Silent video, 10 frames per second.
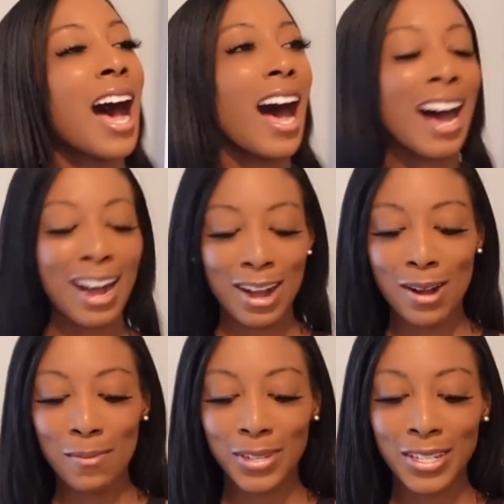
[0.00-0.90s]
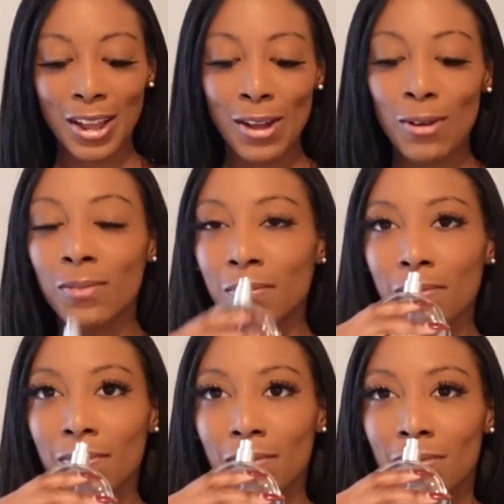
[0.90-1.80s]
Um, so
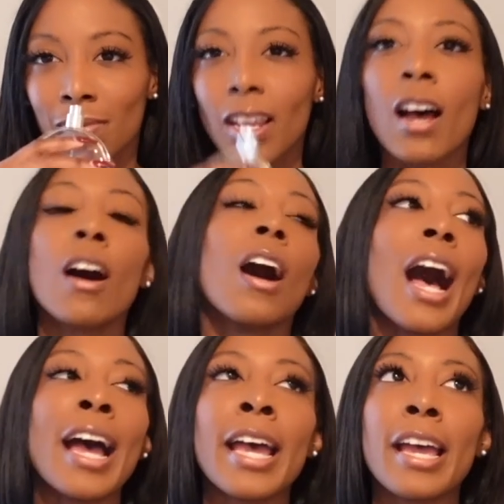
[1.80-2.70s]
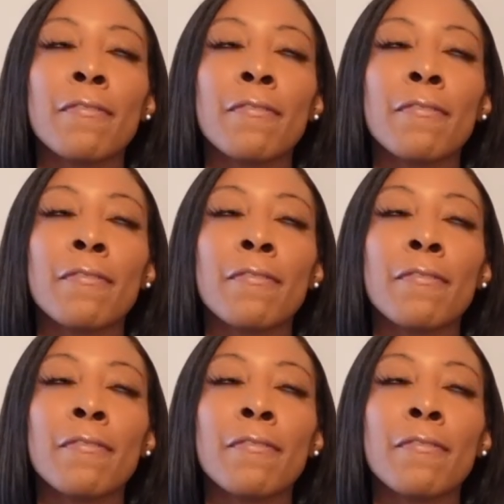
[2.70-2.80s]
Oh, I,